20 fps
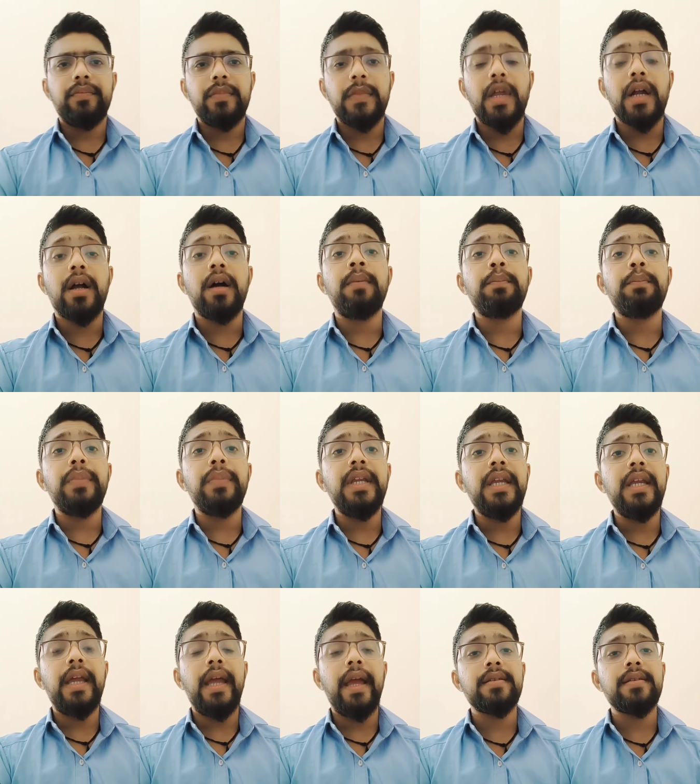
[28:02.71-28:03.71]
The
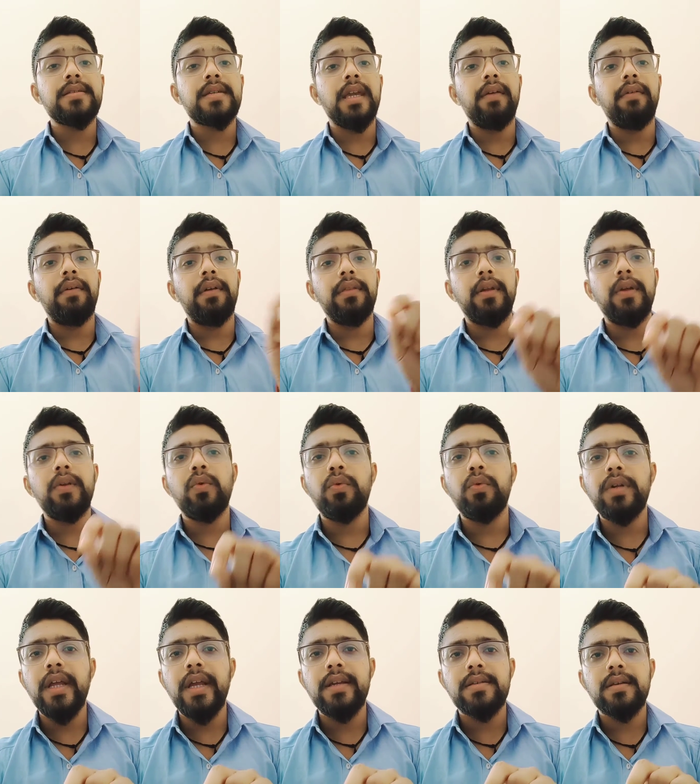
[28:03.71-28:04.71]
company has given the
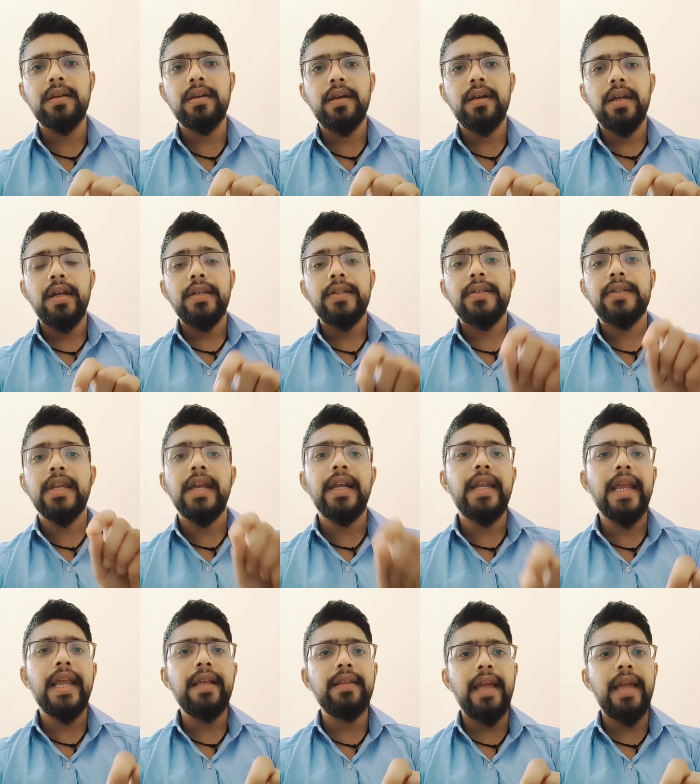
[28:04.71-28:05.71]
notice
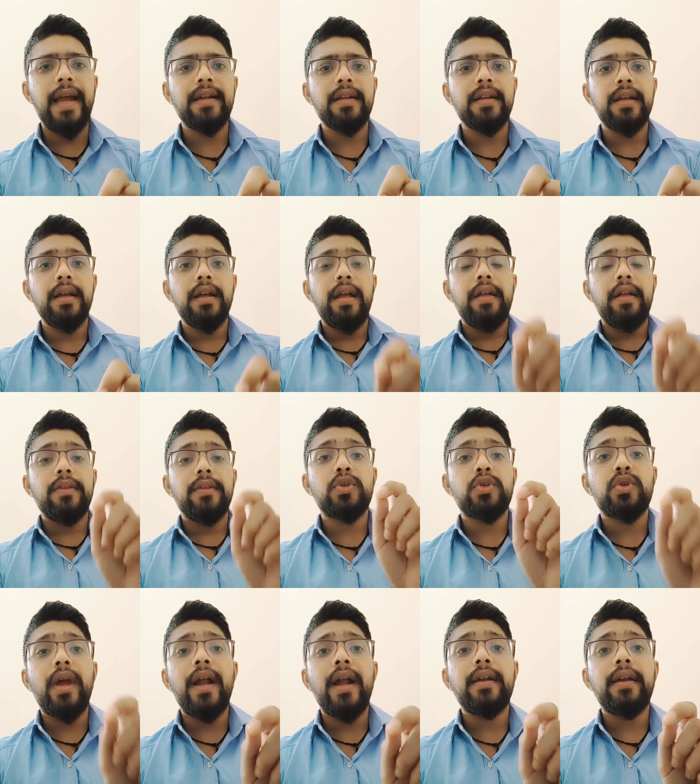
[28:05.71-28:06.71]
stating that the
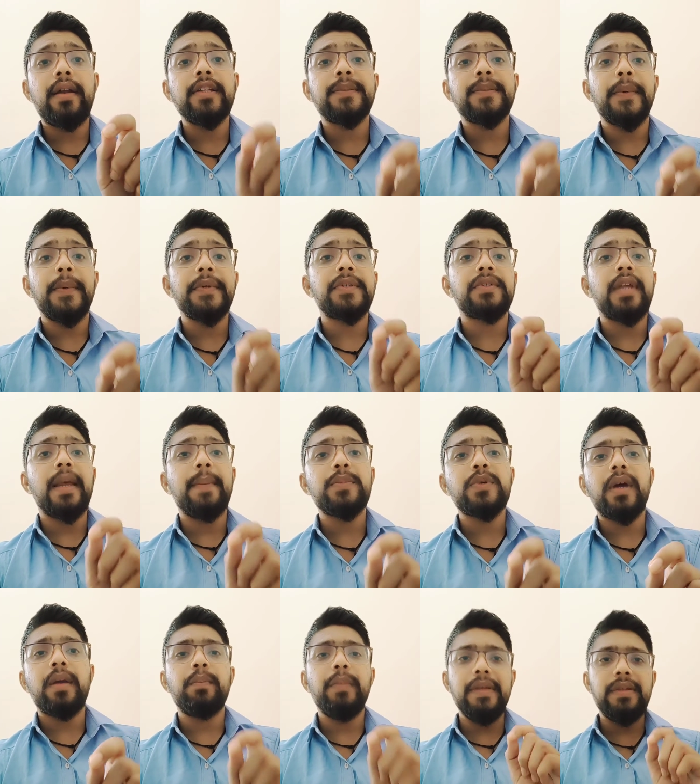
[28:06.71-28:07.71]
share transfer stamps
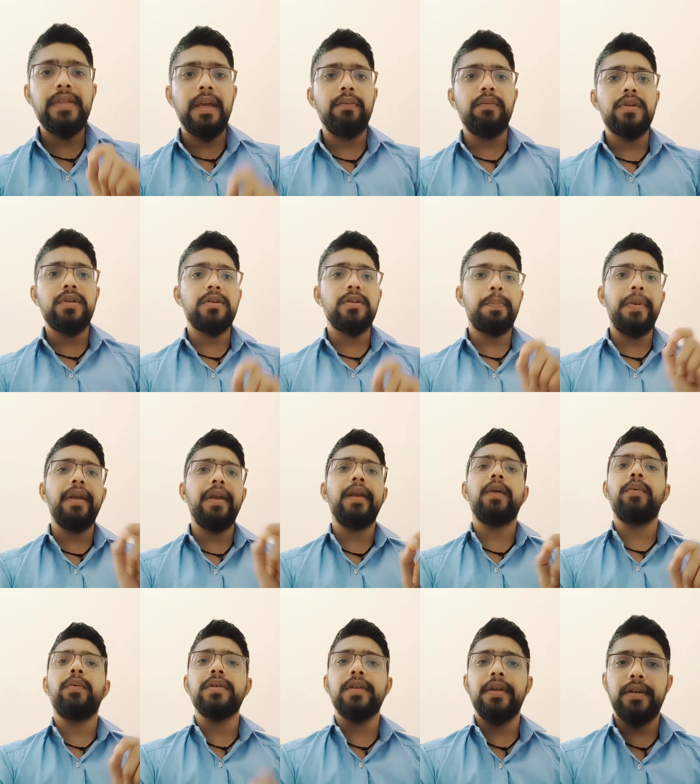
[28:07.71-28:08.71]
are missing, which is
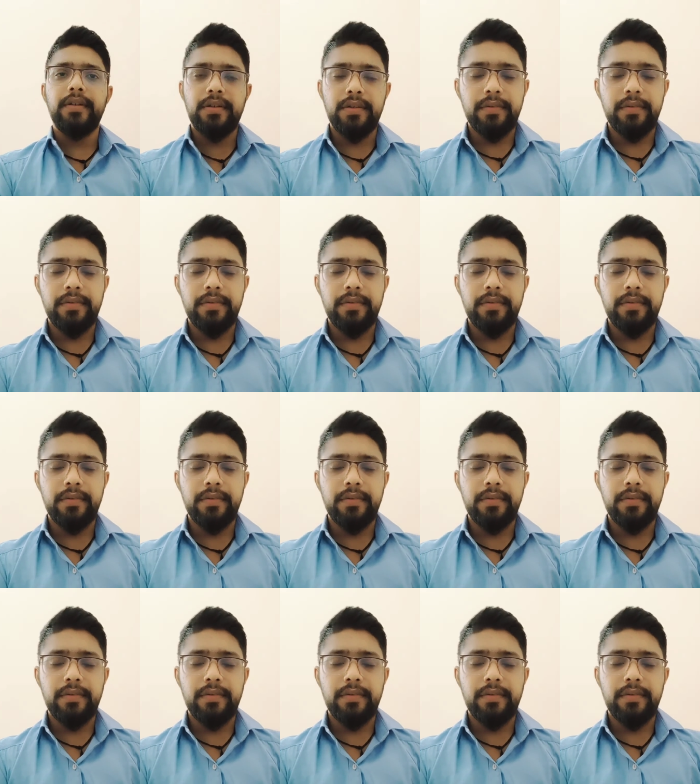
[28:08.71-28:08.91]
prerequisites,